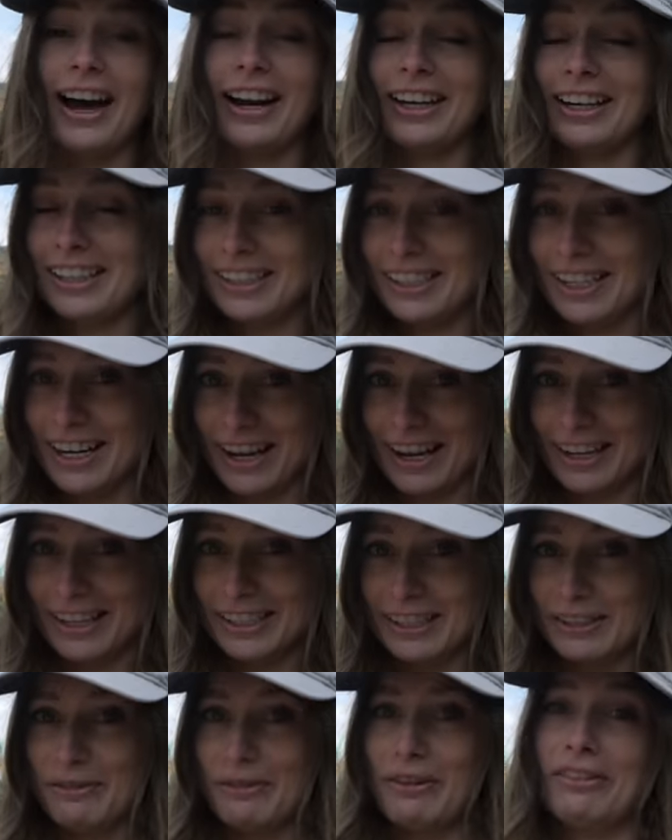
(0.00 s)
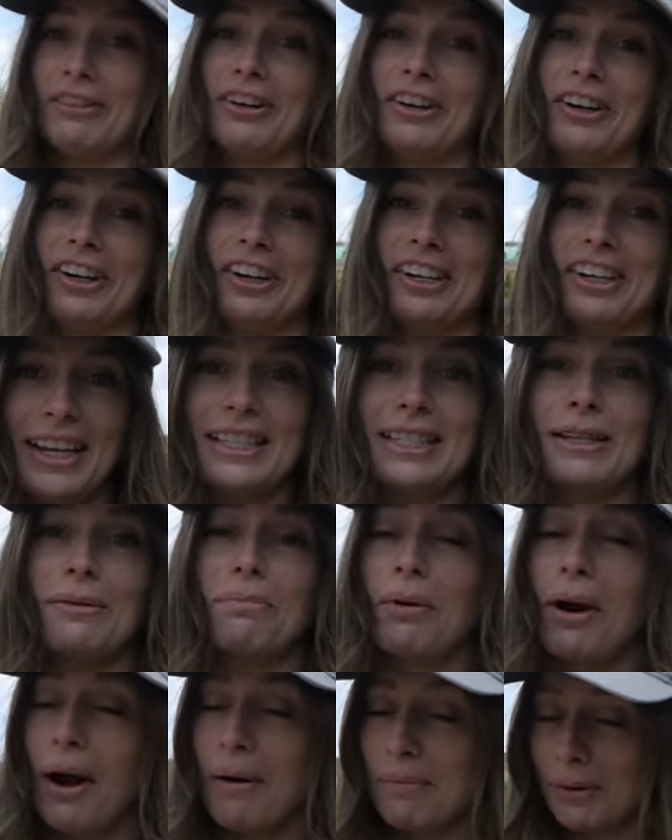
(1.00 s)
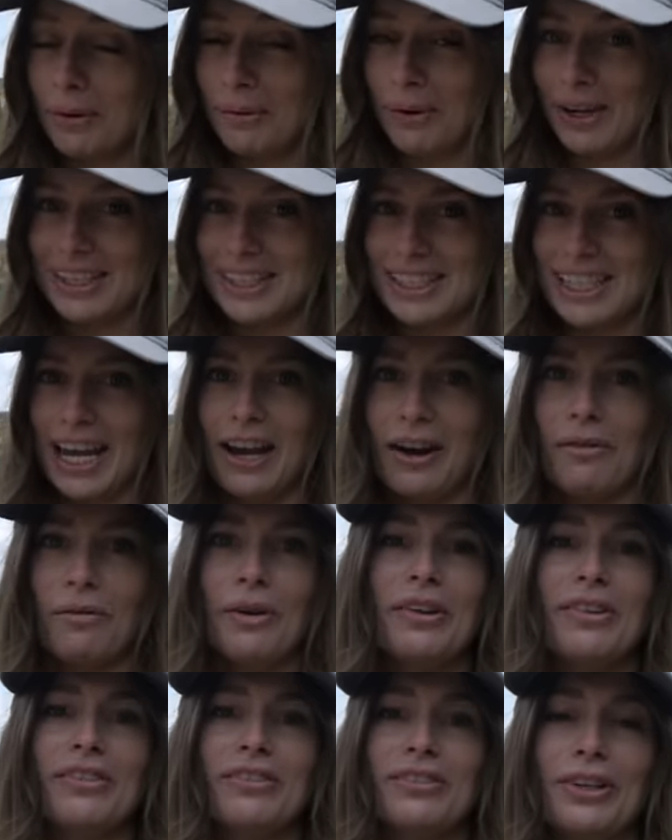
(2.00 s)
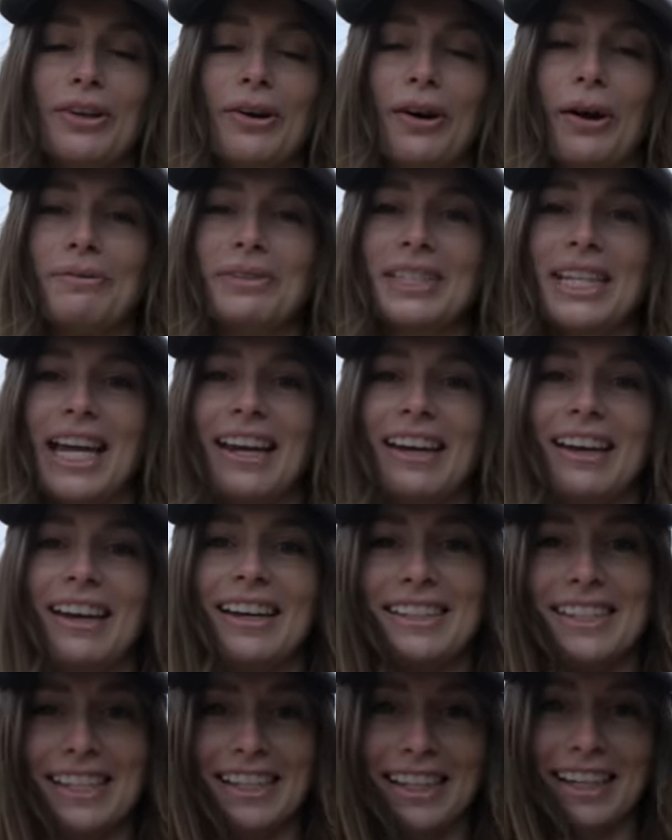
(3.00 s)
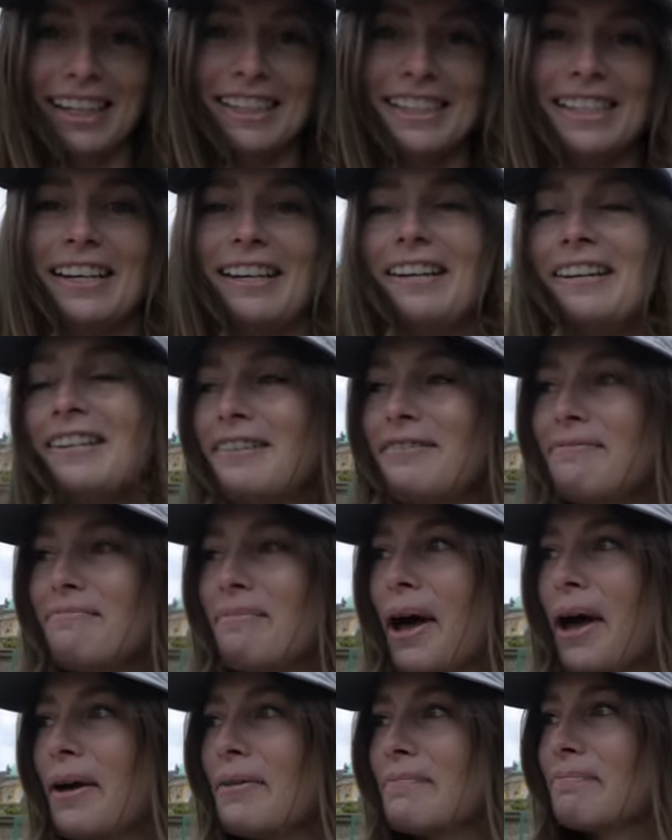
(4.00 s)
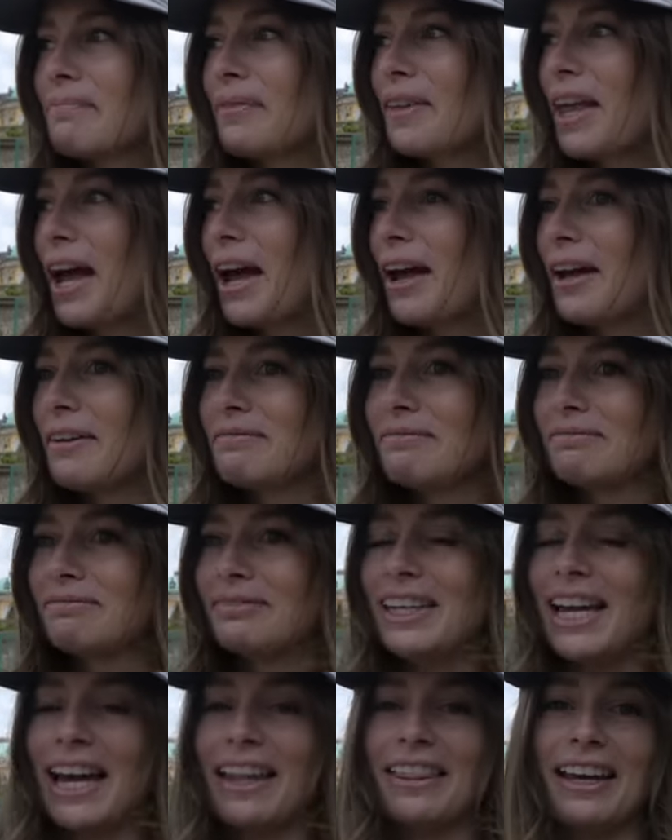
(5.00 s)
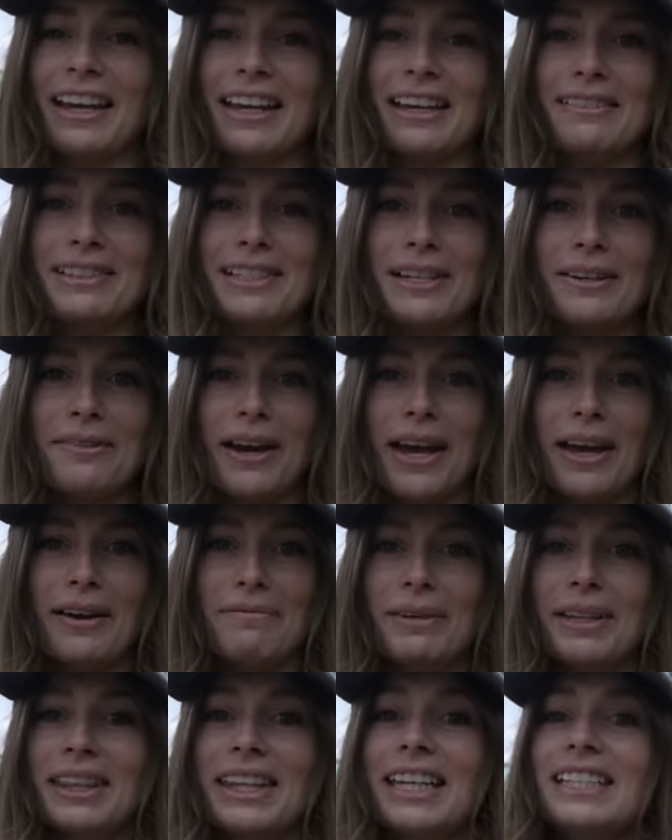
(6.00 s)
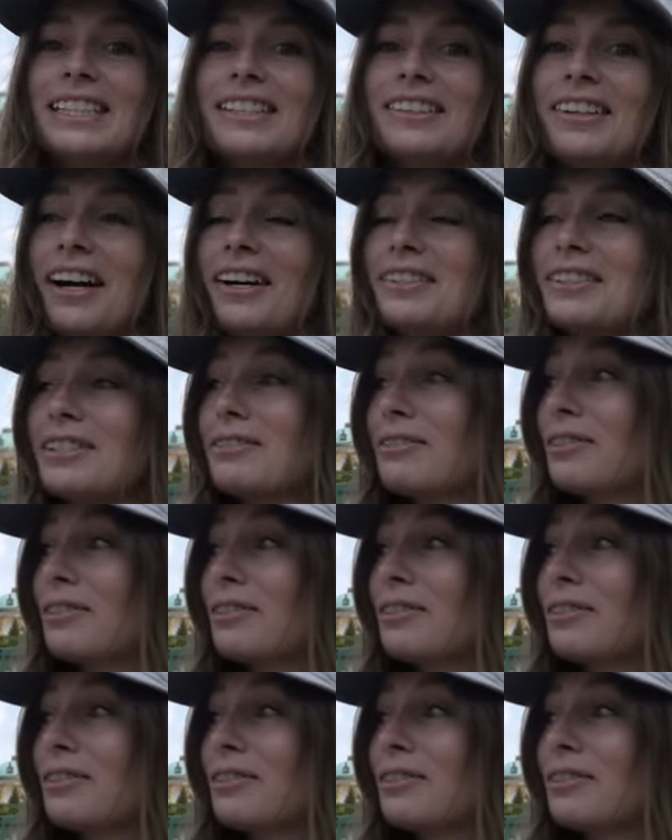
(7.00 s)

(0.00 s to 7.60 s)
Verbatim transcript: Adidas, we've heard is the proper way to say it. We grew up saying Adidas, but um, yeah, that gives it away. But these grounds